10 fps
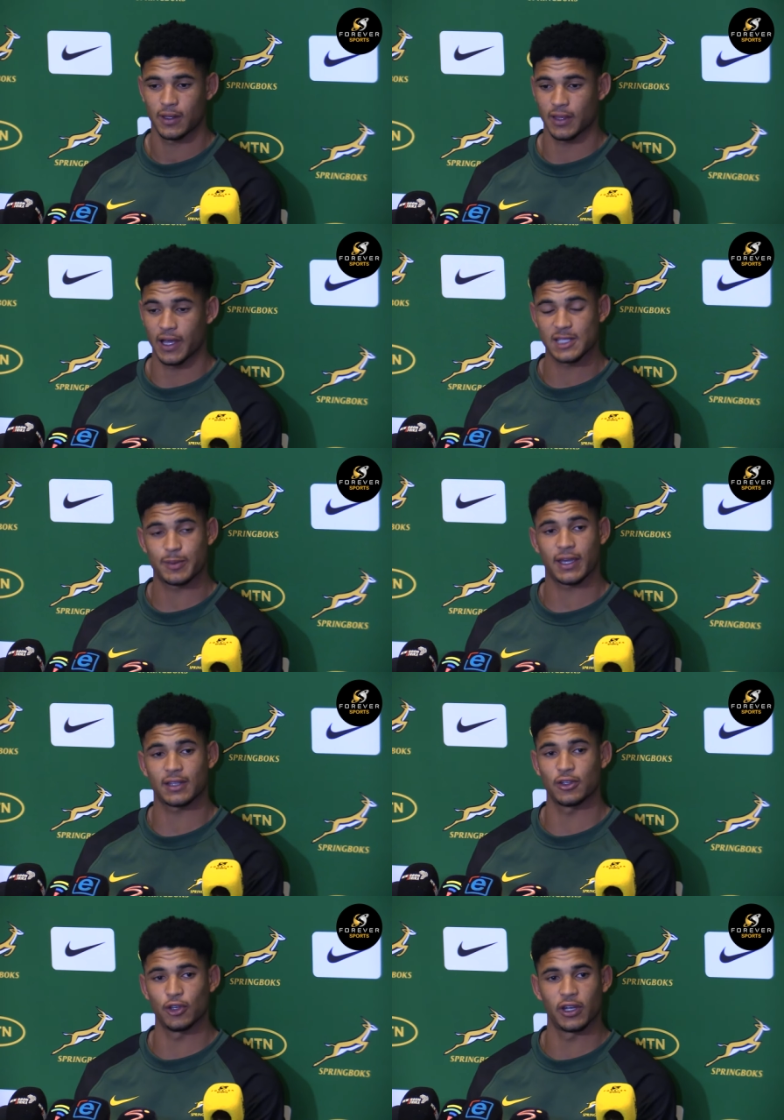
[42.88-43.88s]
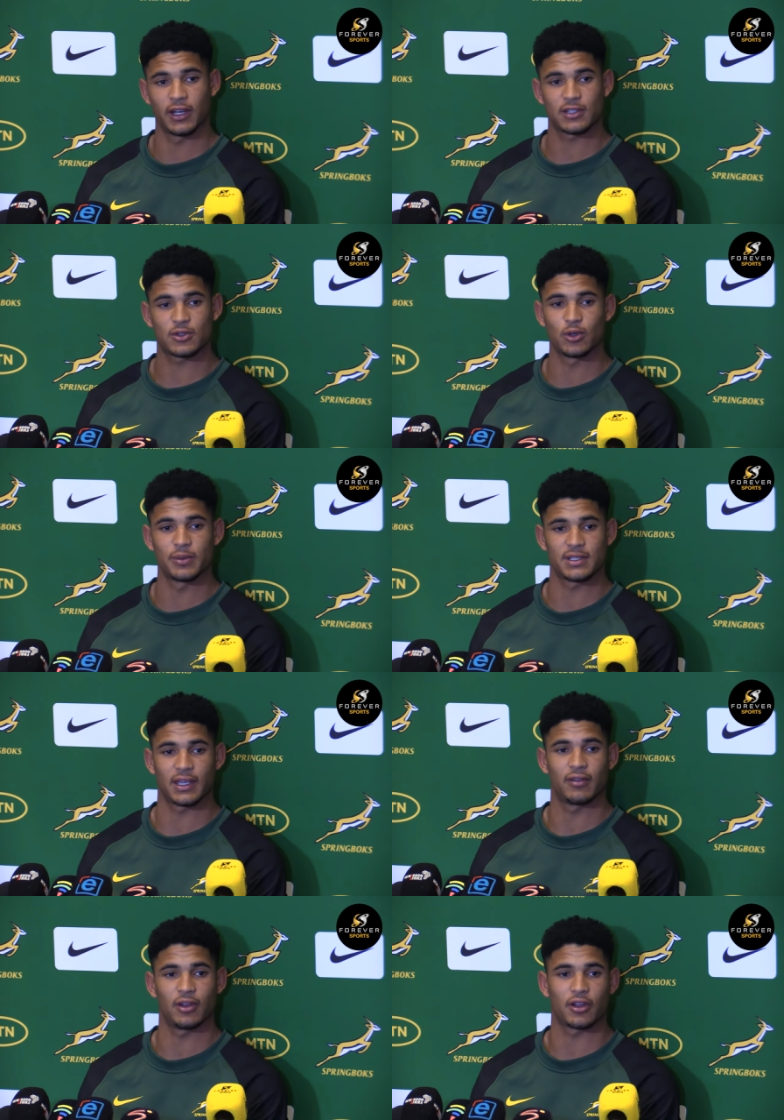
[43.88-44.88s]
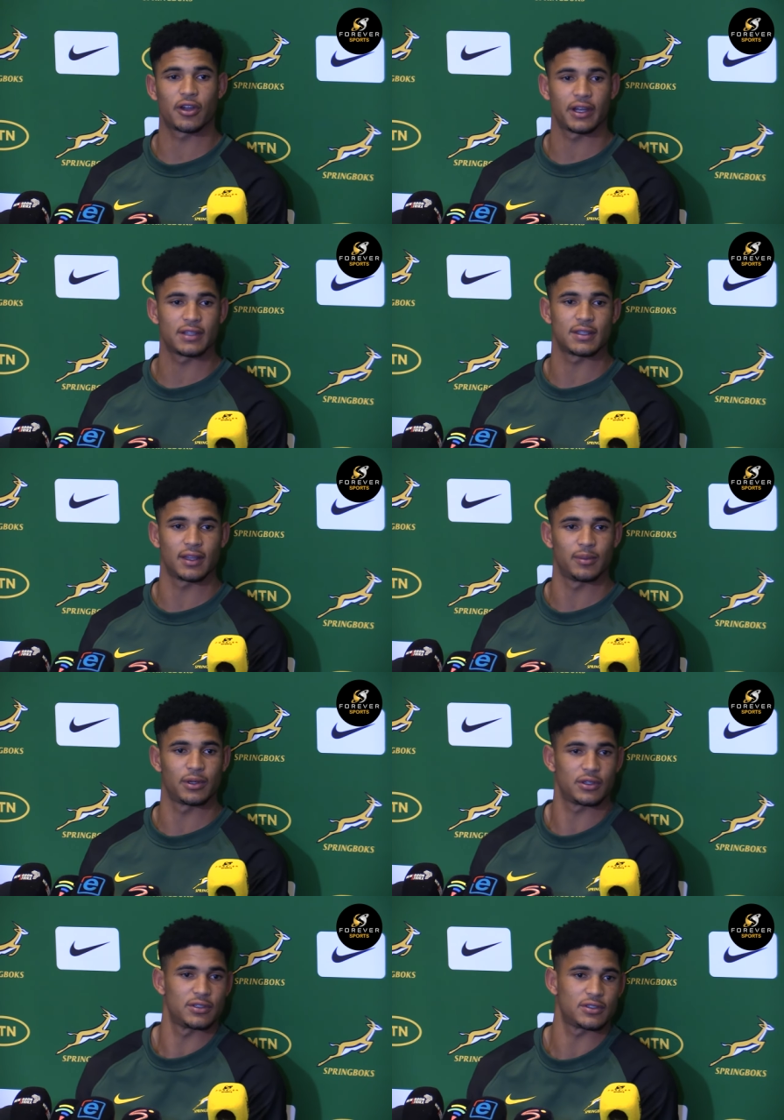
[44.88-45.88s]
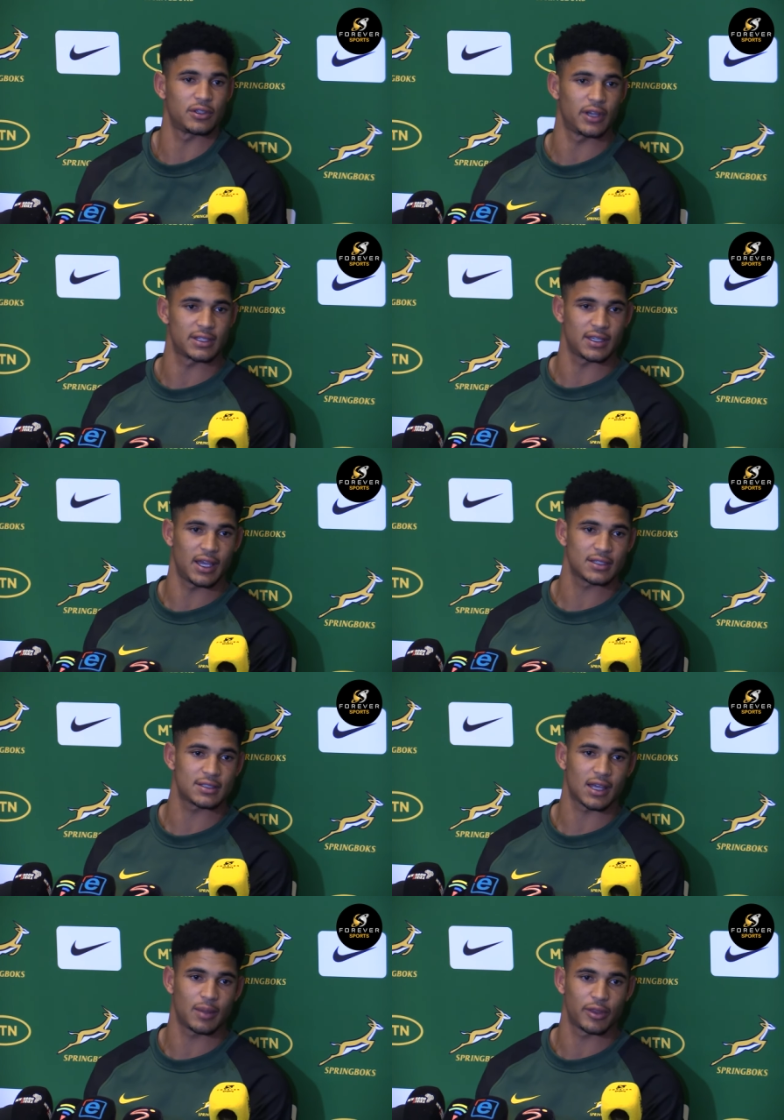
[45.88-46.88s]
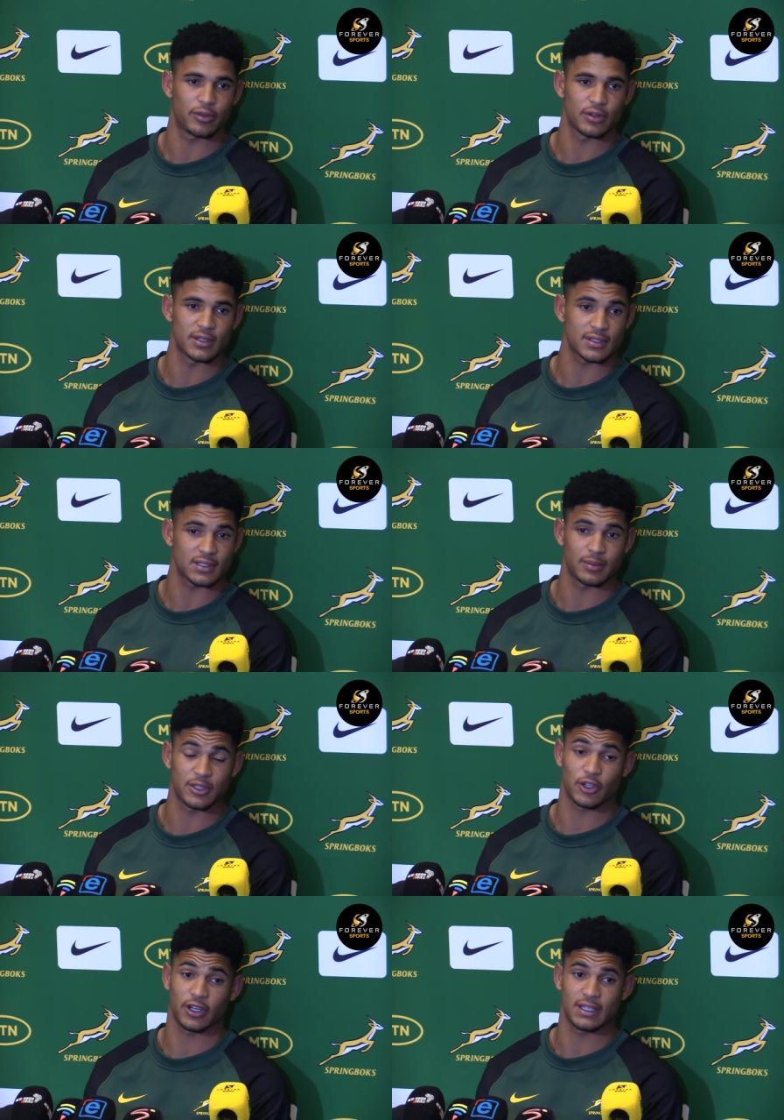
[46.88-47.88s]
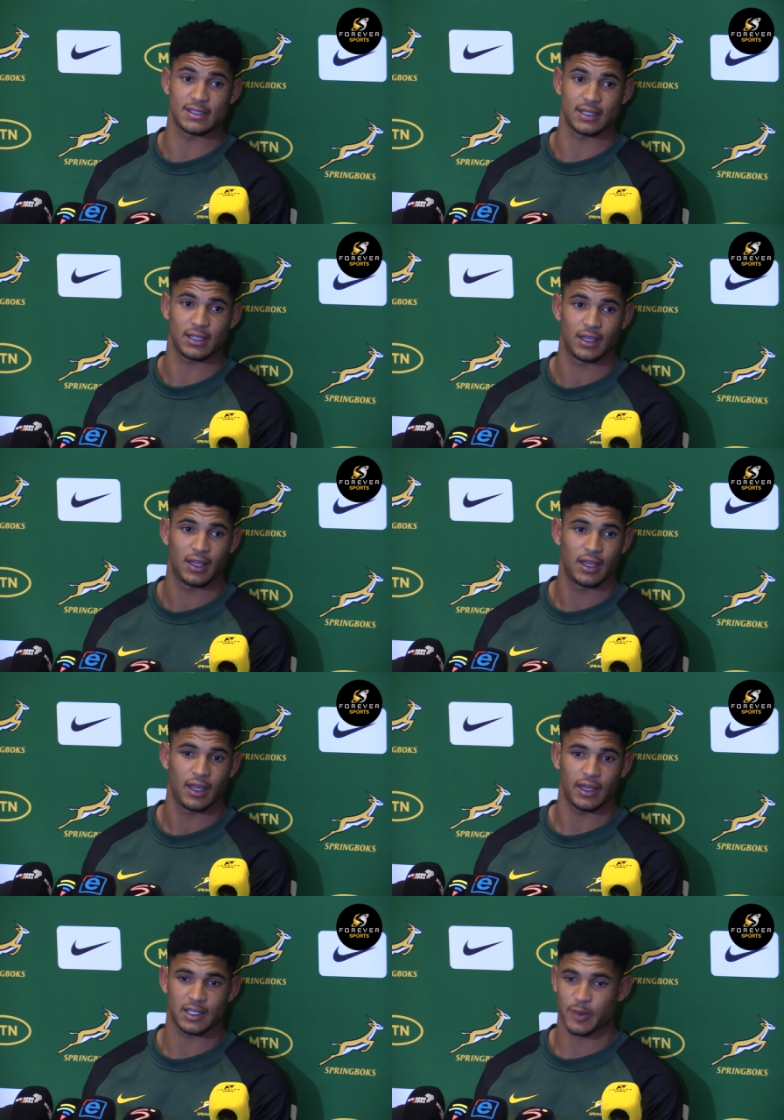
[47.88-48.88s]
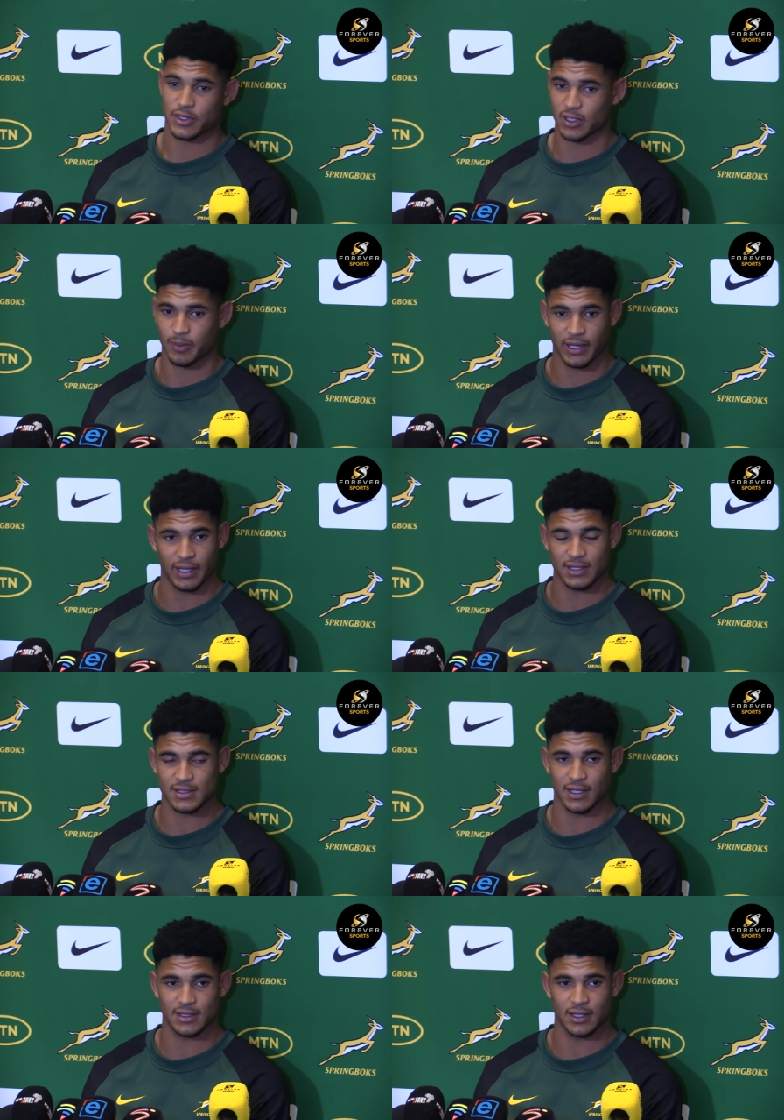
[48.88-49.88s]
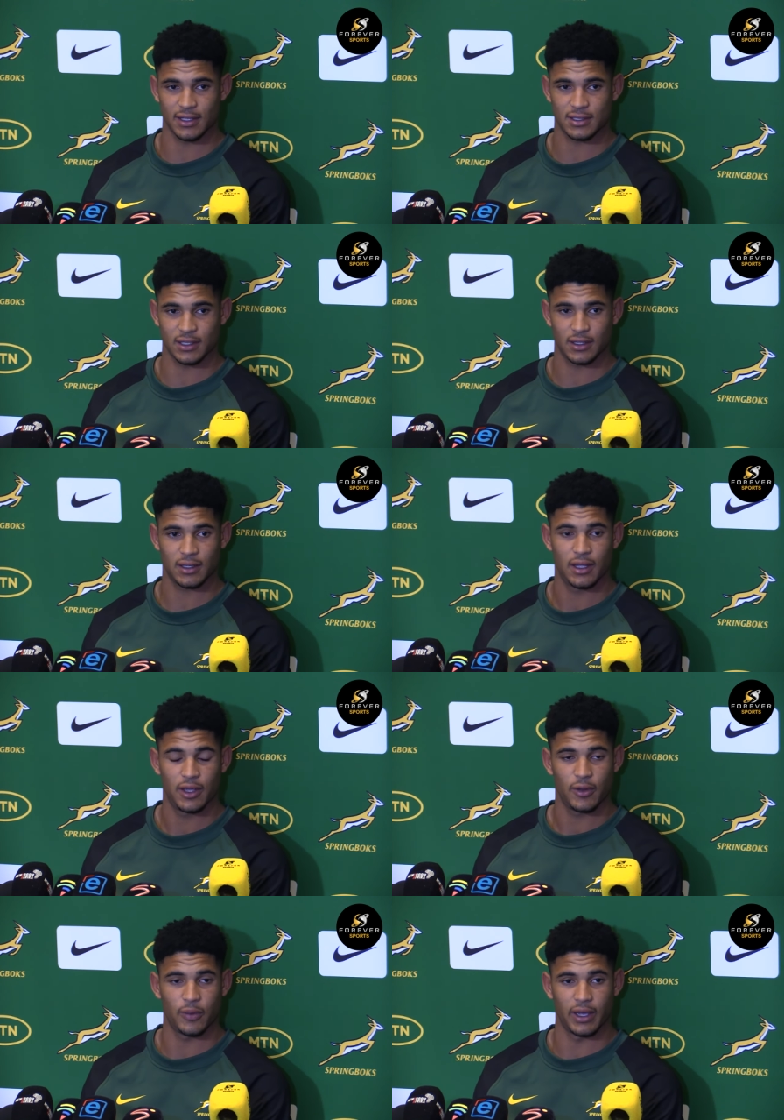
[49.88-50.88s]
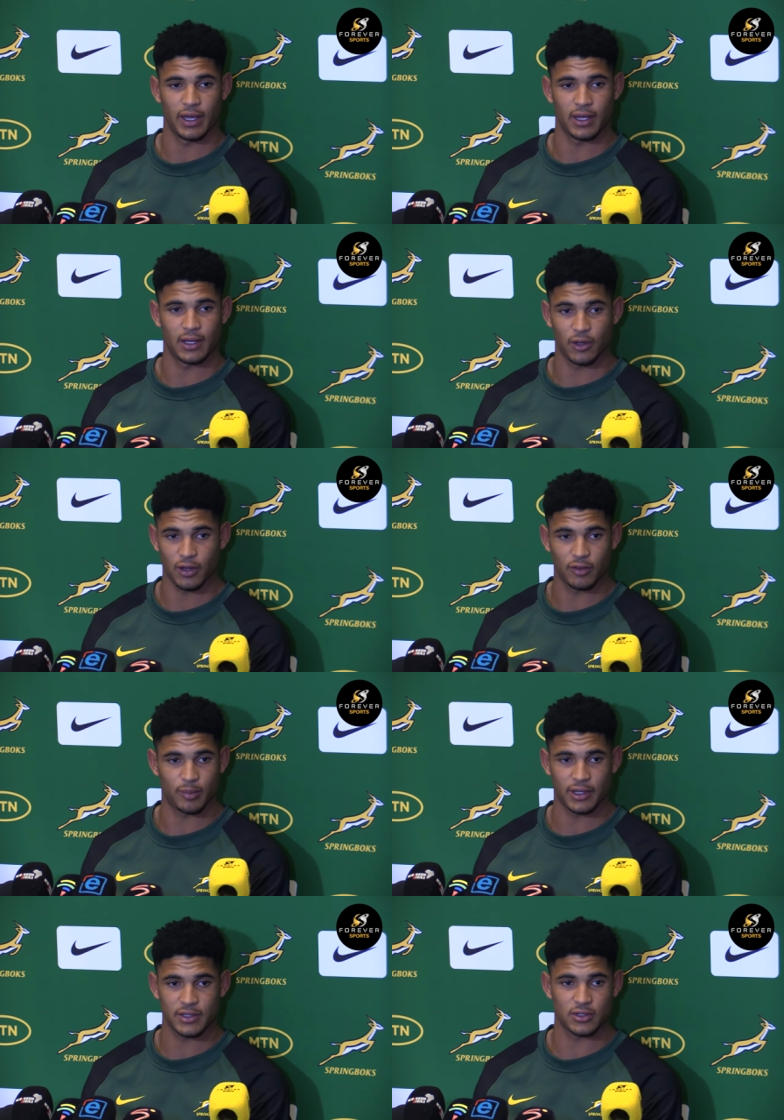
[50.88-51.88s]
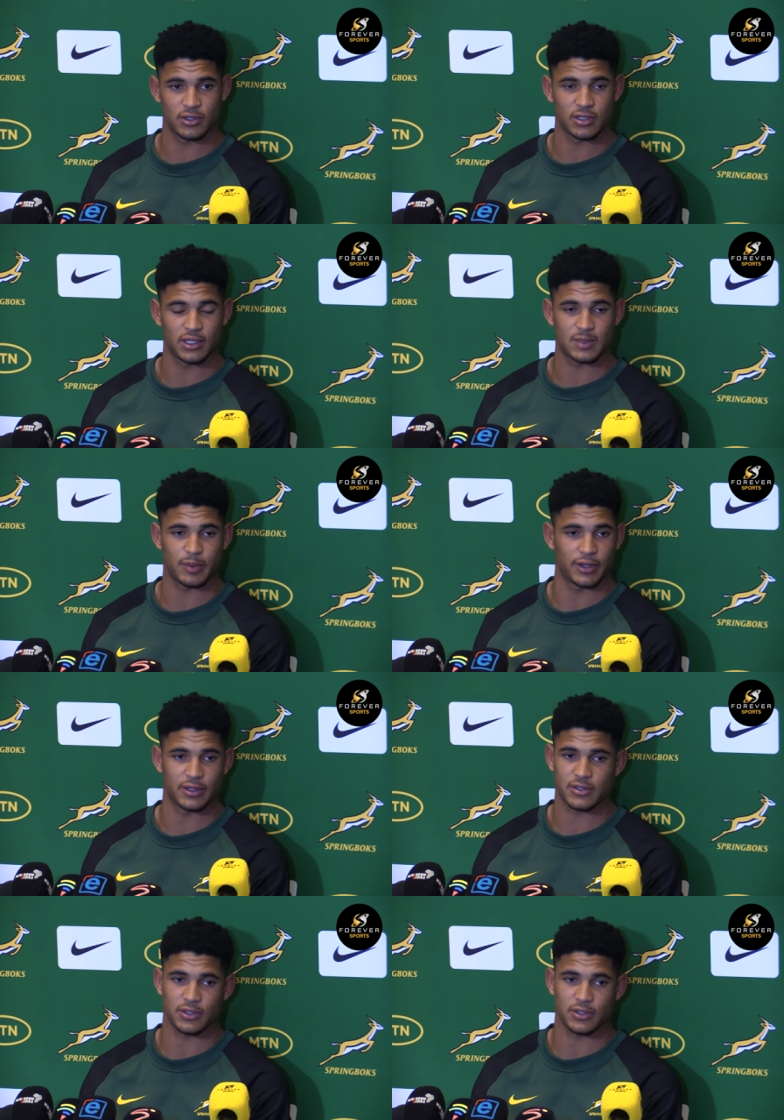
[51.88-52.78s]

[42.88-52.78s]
the guys back at the union at Stormers. I give a lot of credit to them because, you know, as a youngster coming through the system, it's not easy, especially playing at inside centre, where a lot of your players are usually experienced.